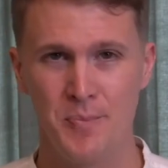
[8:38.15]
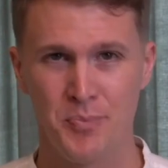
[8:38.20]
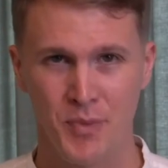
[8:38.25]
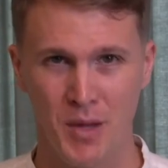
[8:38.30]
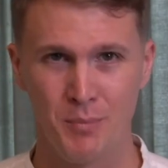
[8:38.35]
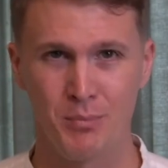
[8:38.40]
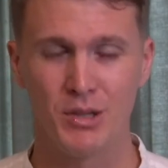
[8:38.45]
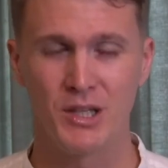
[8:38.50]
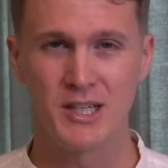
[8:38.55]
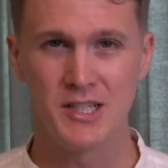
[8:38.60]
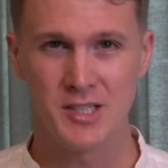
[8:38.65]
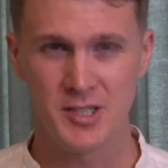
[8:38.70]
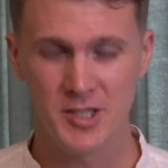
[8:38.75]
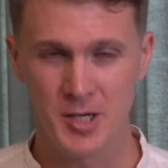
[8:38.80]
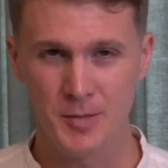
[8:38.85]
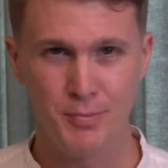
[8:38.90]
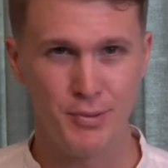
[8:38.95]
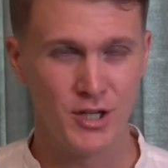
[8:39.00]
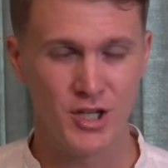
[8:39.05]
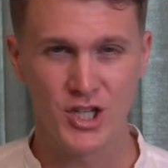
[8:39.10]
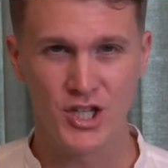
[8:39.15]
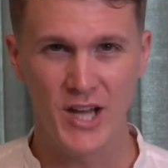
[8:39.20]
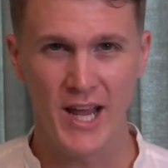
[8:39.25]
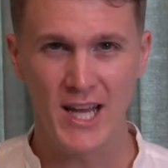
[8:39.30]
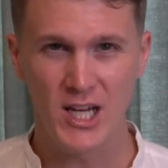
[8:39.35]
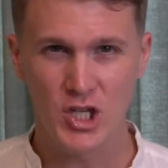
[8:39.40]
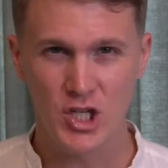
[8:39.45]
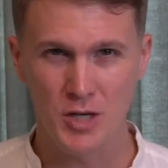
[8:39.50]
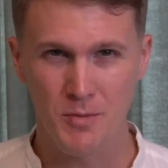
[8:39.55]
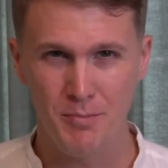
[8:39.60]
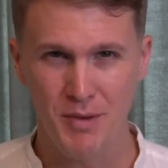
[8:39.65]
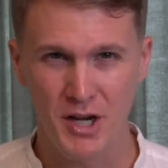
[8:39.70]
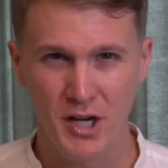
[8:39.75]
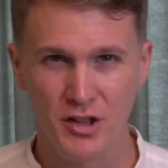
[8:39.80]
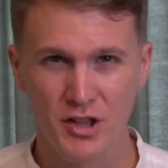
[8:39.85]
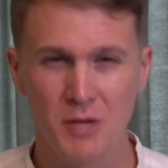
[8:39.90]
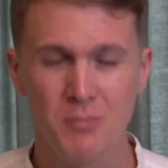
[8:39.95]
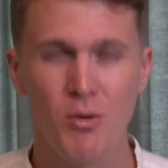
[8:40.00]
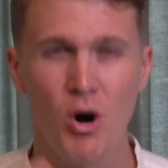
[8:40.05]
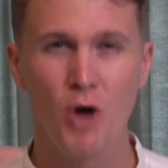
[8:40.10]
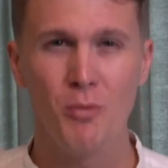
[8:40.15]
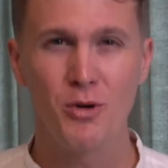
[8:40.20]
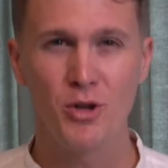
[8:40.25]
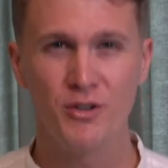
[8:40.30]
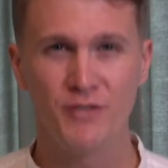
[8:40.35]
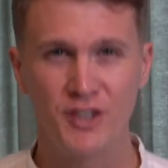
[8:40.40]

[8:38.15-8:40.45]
bliss and appreciation, but in the moment of